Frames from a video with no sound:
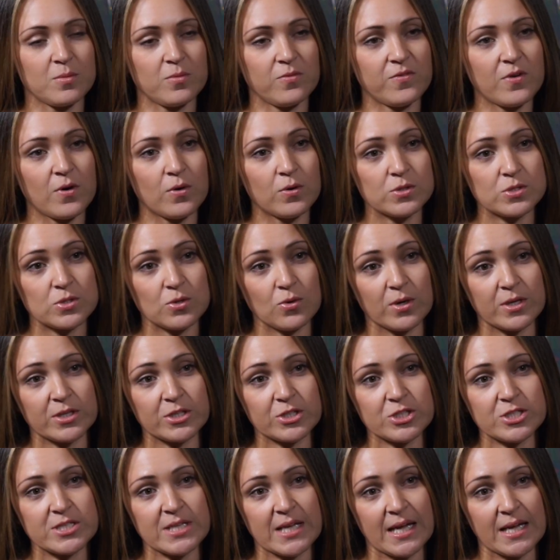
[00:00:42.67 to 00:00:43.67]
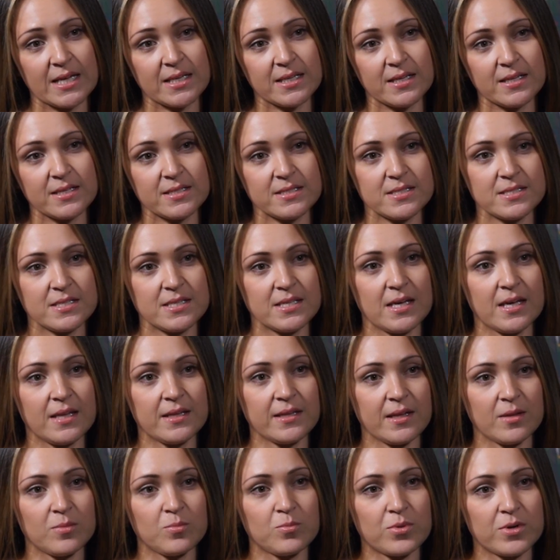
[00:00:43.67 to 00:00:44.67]
folks who understand IT and
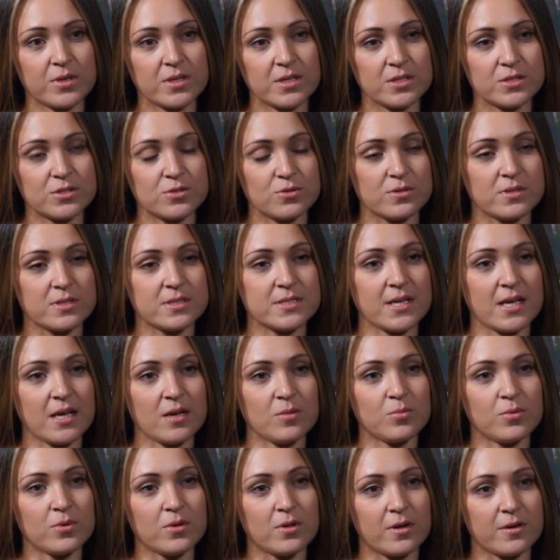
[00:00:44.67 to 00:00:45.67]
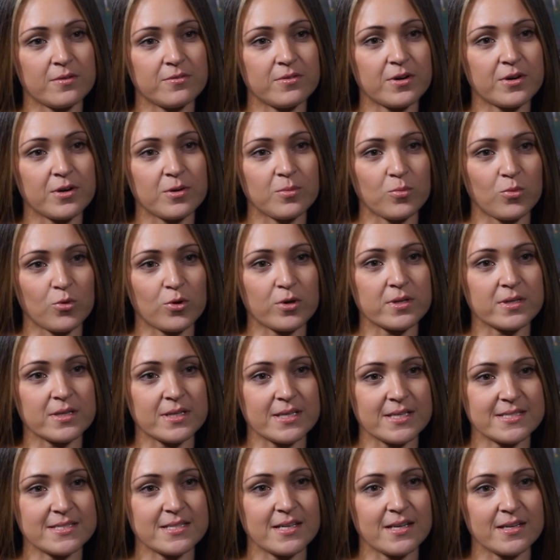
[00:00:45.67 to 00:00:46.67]
can bring it to the table are very important
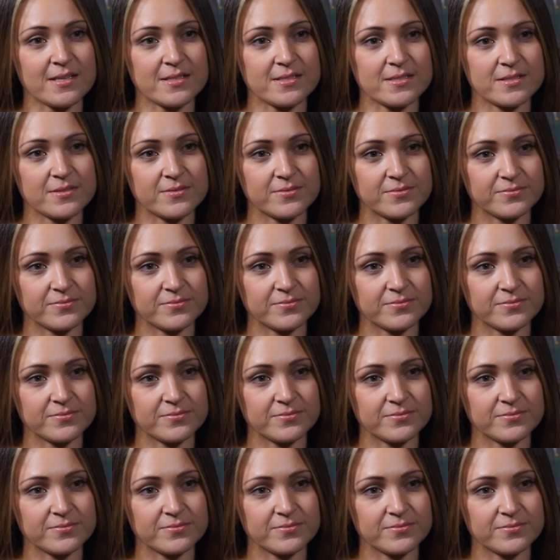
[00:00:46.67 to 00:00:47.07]
these days.